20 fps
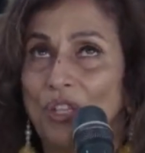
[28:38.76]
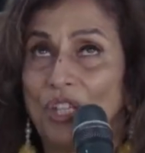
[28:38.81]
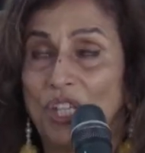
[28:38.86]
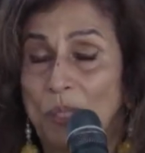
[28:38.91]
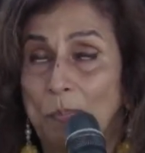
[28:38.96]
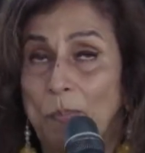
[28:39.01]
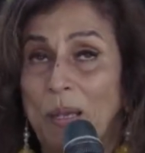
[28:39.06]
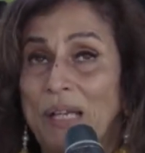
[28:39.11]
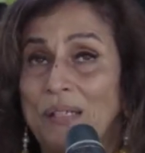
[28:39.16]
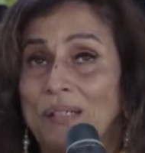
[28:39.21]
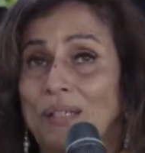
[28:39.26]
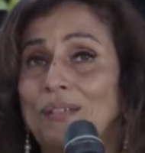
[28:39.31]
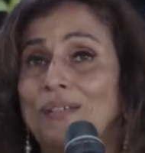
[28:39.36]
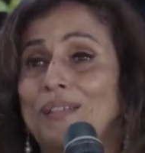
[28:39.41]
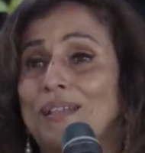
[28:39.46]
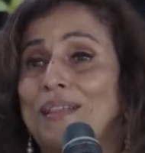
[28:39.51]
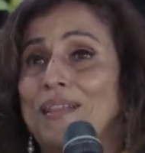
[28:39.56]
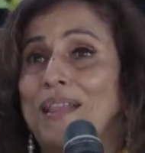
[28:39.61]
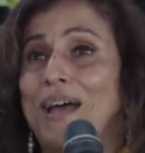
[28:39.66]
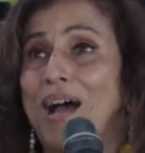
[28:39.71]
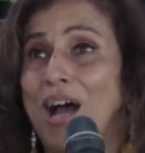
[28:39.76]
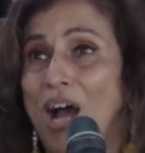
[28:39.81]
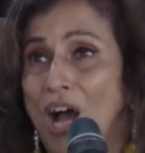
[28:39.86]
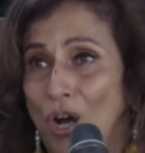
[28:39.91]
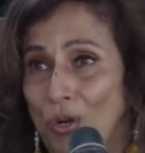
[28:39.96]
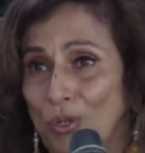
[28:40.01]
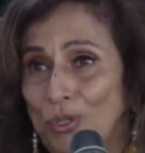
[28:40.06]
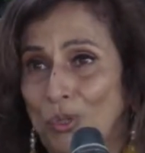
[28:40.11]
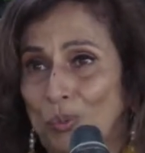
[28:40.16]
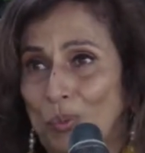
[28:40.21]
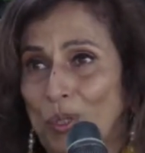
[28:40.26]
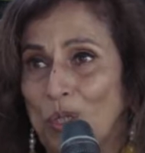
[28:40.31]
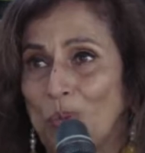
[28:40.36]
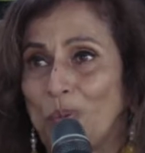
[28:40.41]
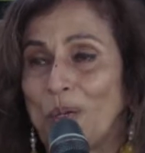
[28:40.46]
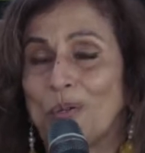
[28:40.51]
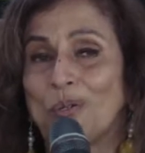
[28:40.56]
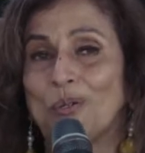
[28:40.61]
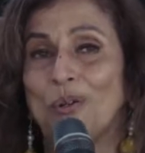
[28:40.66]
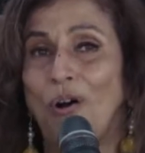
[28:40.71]
spaces in the house
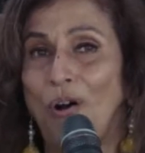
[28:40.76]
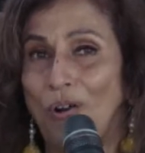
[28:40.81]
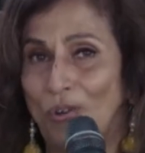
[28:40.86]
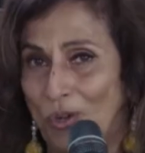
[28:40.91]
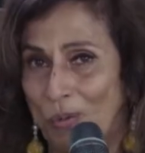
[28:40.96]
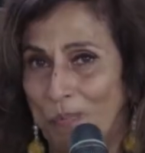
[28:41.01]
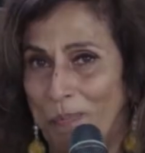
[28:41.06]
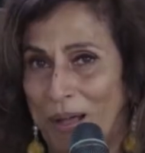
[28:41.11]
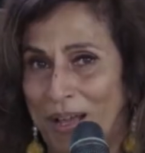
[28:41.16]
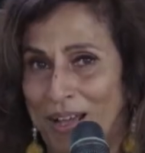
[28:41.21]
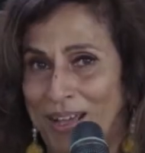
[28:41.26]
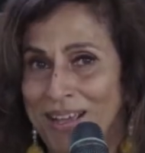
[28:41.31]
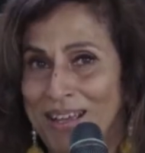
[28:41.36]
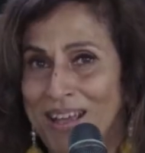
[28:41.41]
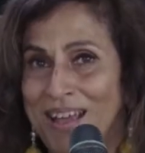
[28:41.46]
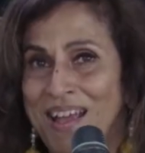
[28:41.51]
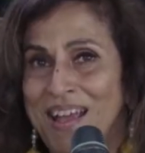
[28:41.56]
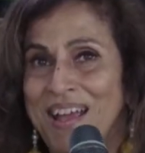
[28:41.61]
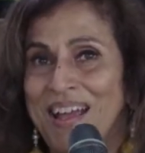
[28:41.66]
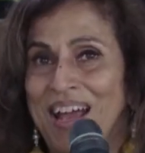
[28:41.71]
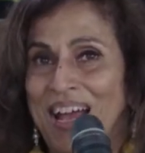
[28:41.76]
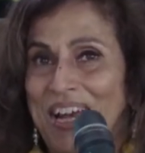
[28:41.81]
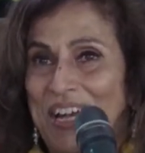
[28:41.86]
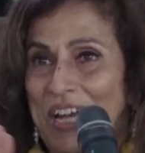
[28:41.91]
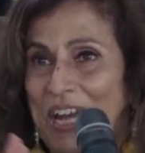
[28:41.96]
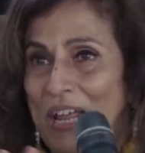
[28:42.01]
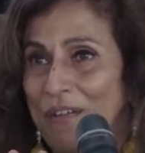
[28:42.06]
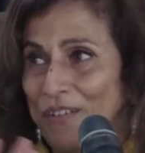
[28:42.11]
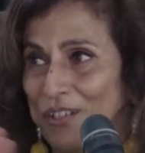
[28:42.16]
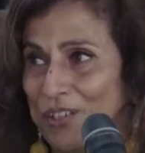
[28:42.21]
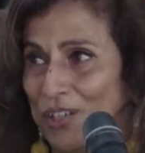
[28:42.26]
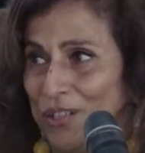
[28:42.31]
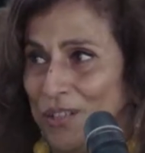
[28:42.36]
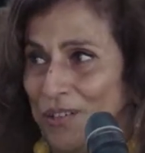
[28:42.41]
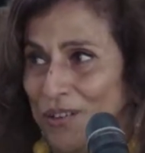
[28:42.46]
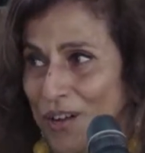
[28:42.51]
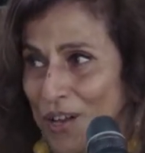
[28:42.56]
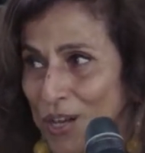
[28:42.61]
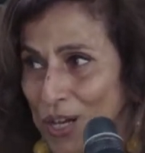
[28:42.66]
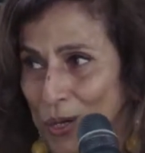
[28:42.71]
which we could occupy and leave each
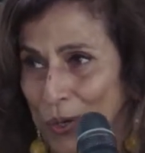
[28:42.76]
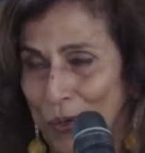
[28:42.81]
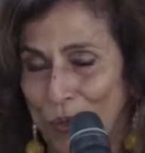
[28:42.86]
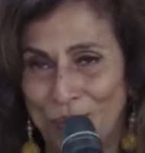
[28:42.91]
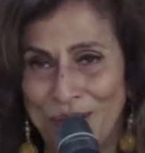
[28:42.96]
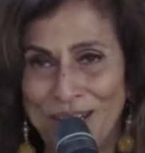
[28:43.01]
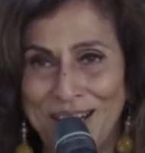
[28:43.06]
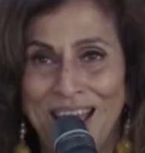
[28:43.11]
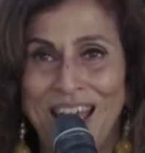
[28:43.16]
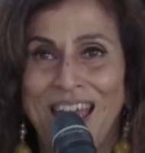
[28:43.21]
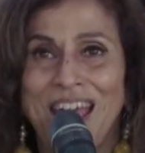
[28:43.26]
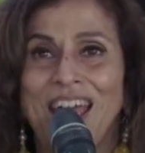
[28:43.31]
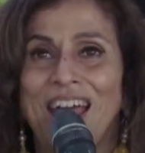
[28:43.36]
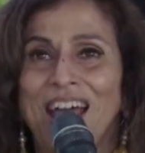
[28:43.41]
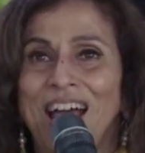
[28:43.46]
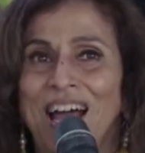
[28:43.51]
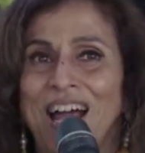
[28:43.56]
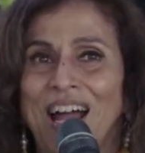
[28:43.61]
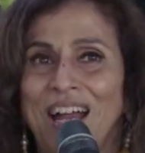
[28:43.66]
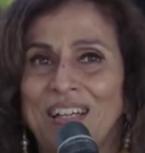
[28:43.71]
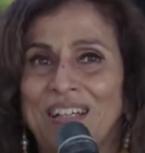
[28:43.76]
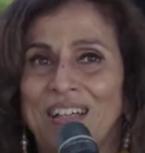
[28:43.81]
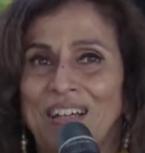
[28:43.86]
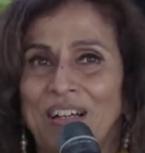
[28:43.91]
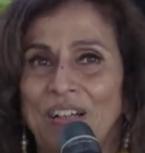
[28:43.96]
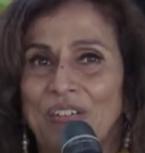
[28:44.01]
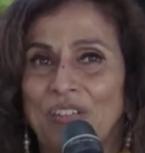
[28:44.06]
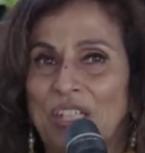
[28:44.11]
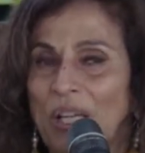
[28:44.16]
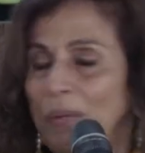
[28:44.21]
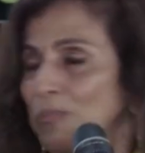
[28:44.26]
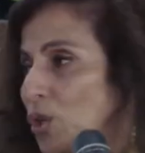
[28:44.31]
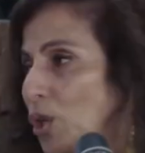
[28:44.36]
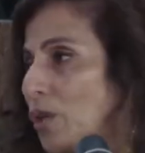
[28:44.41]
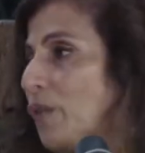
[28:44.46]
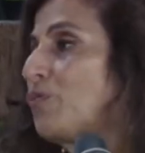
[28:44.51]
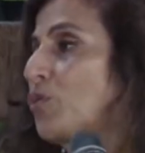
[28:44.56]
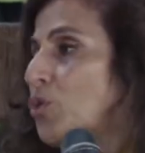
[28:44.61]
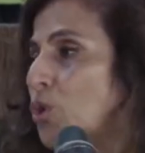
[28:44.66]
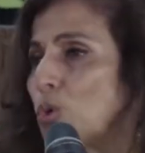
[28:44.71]
other alone. And some
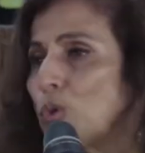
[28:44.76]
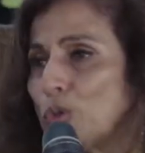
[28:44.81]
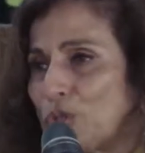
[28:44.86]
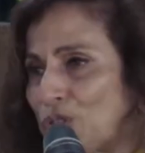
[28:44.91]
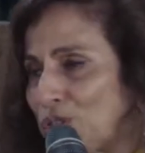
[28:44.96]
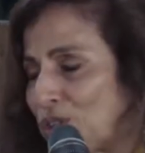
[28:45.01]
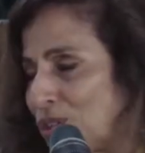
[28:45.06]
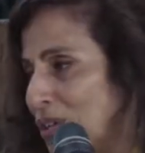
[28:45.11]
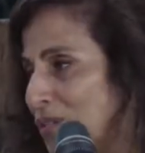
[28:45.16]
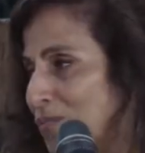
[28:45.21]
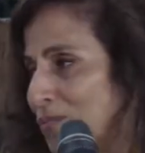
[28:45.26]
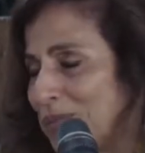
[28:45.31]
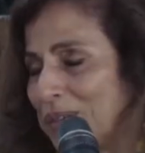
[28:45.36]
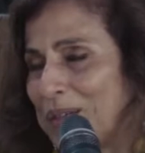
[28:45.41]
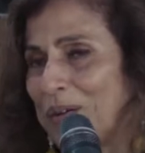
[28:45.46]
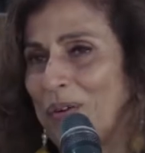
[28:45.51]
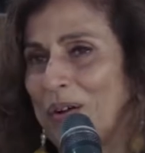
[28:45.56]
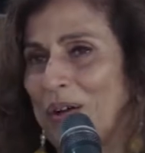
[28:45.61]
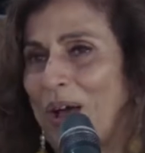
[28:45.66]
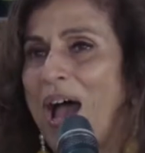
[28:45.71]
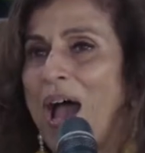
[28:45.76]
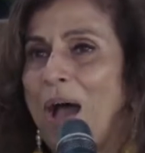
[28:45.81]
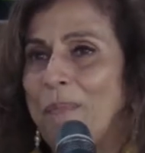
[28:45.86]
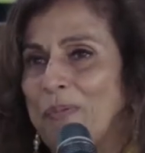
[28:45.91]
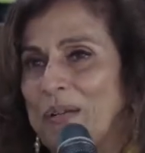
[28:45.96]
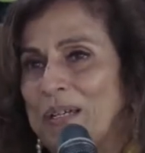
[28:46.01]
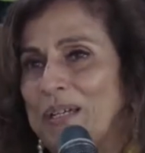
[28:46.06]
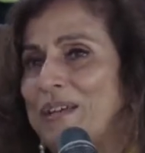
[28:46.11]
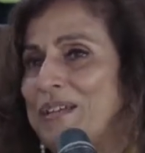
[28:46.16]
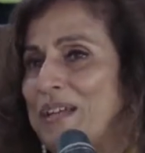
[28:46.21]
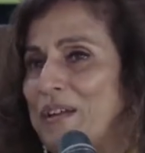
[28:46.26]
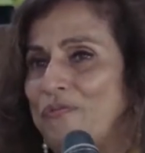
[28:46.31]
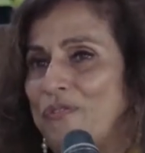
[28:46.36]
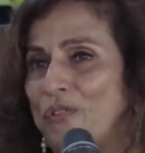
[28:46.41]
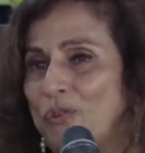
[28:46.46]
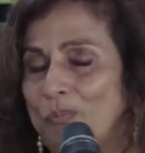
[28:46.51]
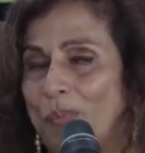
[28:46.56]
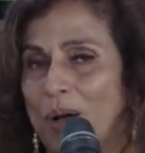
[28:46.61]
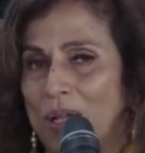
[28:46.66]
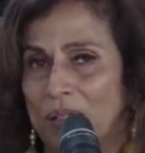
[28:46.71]
sort of truce happened in a
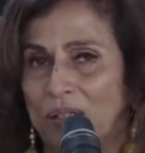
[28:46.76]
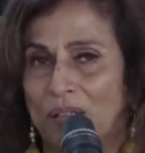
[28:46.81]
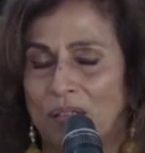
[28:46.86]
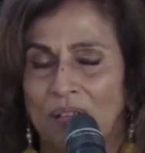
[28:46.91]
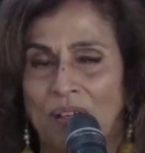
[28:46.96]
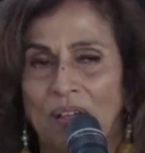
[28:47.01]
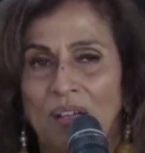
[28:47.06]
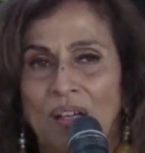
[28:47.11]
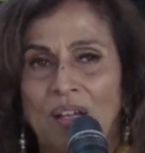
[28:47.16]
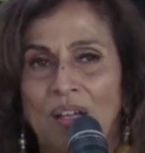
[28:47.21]
few months.